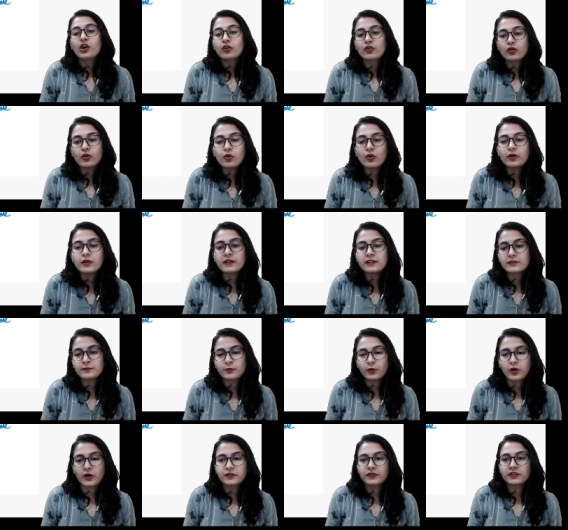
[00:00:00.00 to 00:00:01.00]
rho is
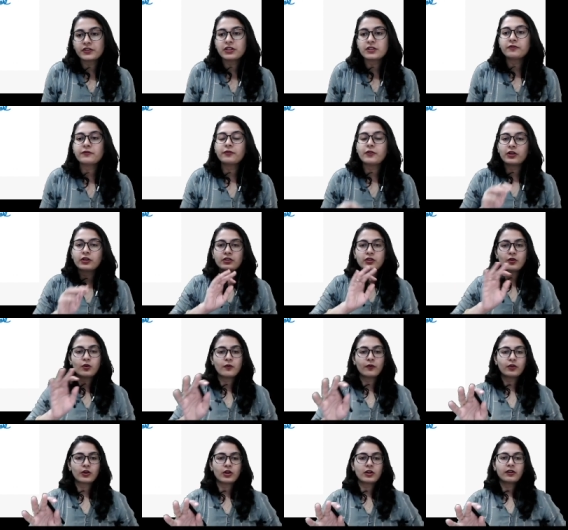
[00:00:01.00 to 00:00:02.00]
positive for the
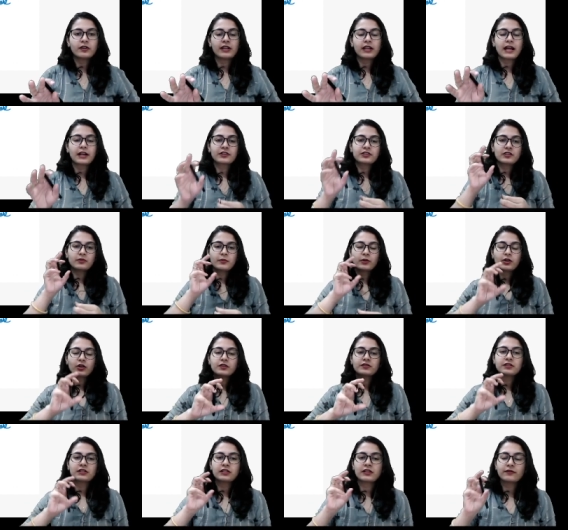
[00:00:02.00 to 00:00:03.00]
overall reaction
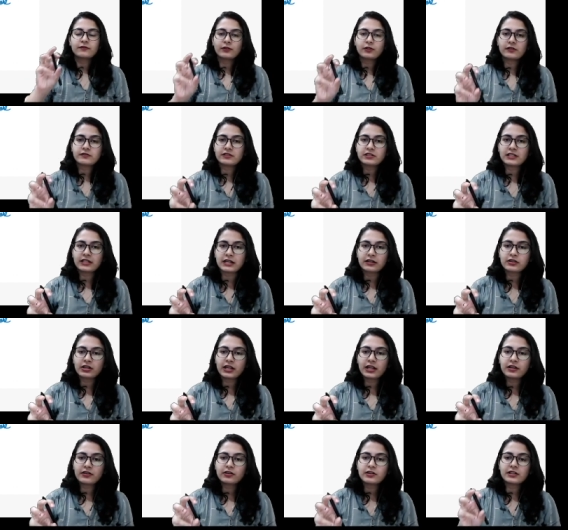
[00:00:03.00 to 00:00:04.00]
because it involves a
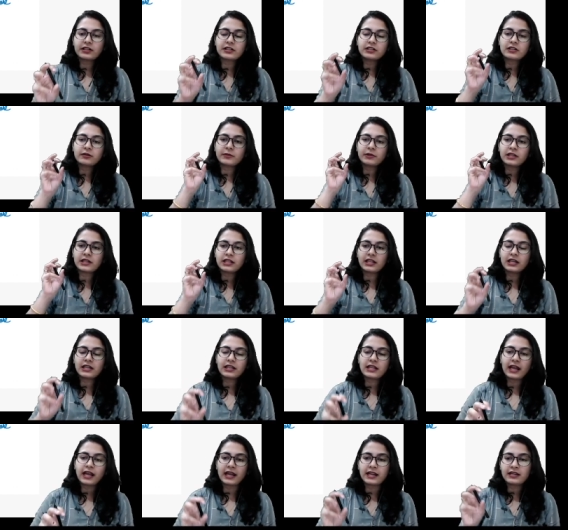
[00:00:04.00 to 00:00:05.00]
tetrahedral
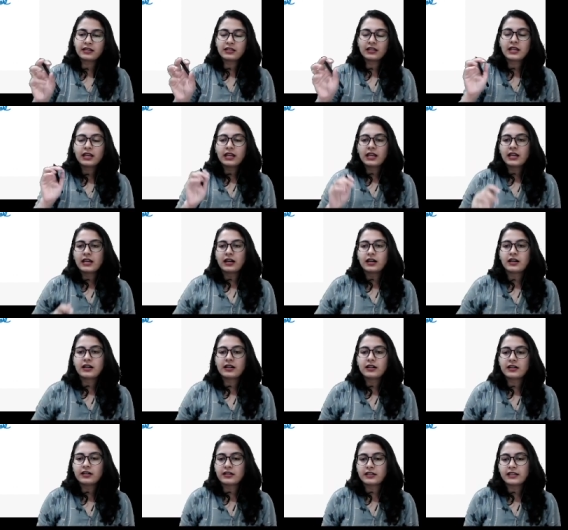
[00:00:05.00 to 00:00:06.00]
intermediate and
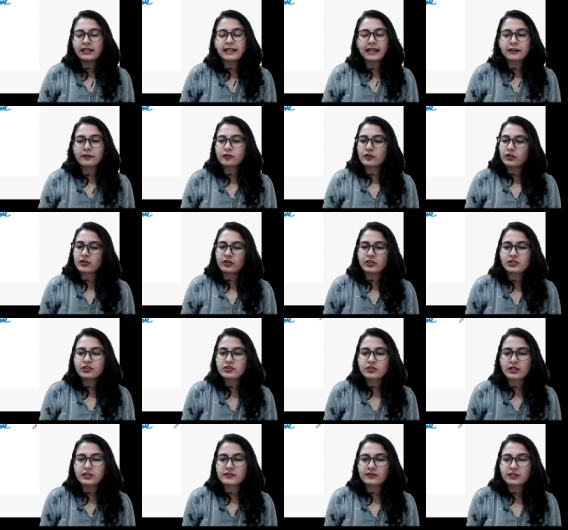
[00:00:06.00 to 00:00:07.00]
uh,
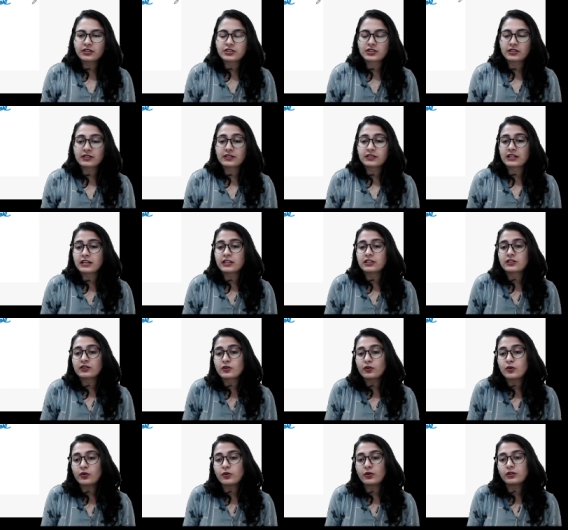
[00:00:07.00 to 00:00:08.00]
electron-rich transition state.
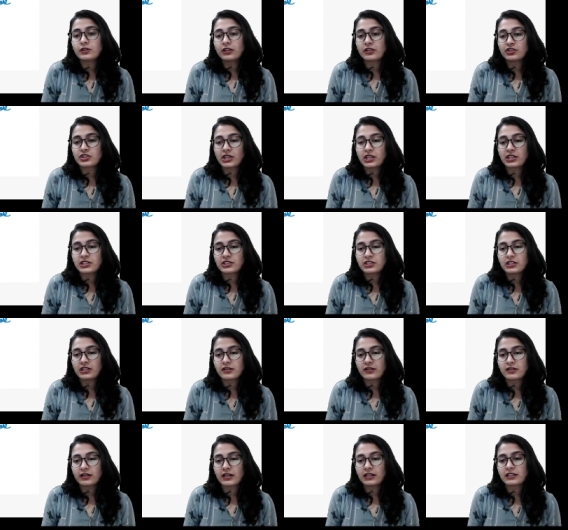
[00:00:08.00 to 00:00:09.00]
So the change in
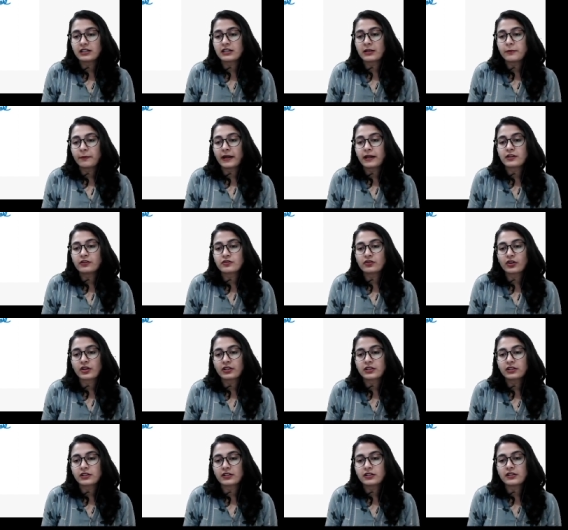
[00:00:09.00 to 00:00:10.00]
rate depends
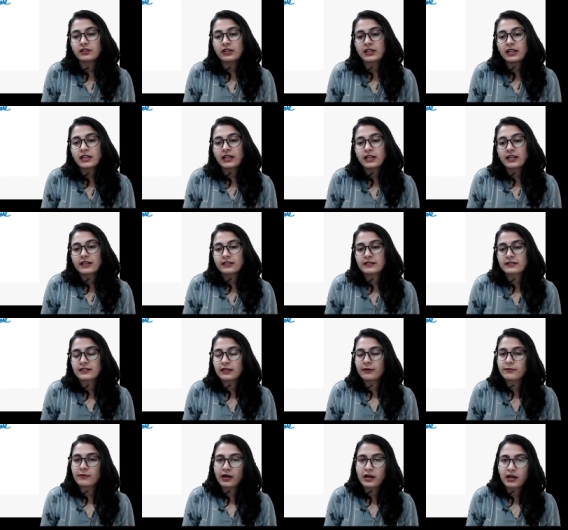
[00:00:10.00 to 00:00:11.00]
on the
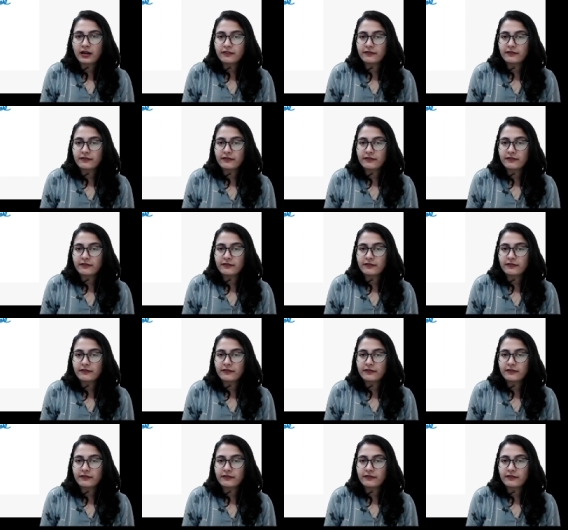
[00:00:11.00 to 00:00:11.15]
sigma